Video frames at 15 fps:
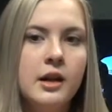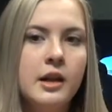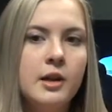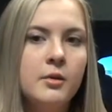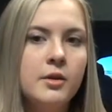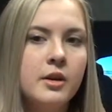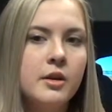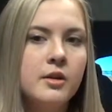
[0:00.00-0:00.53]

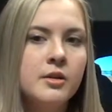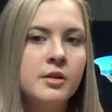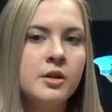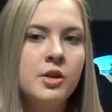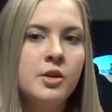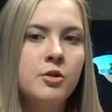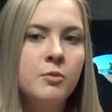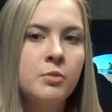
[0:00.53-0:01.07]
He would
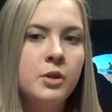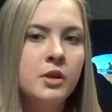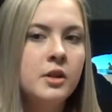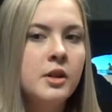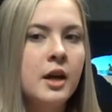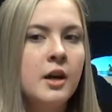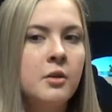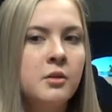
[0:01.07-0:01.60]
also put
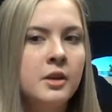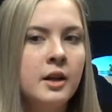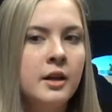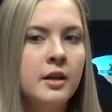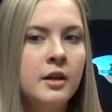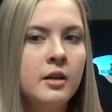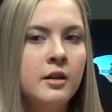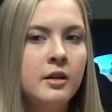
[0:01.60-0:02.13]
the
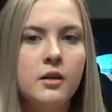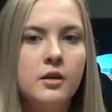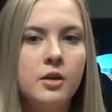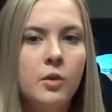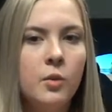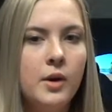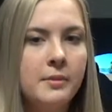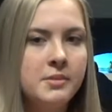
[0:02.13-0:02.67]
outline on
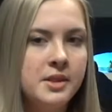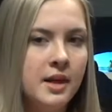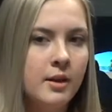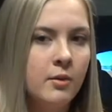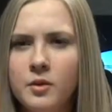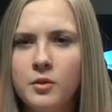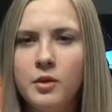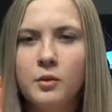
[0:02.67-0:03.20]
the
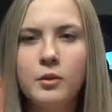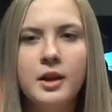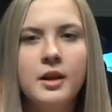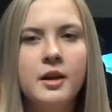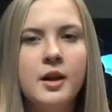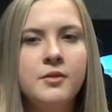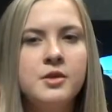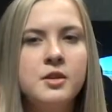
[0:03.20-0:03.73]
website where
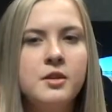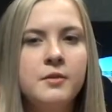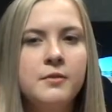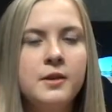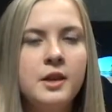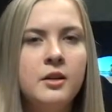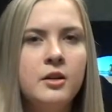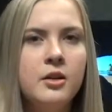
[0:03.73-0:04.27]
we'd have to
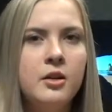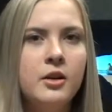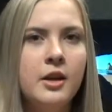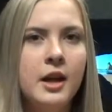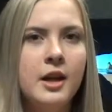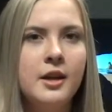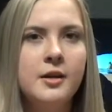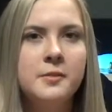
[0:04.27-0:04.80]
fill in our
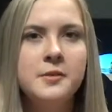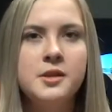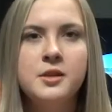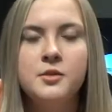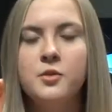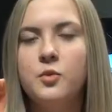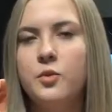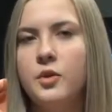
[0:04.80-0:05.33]
names,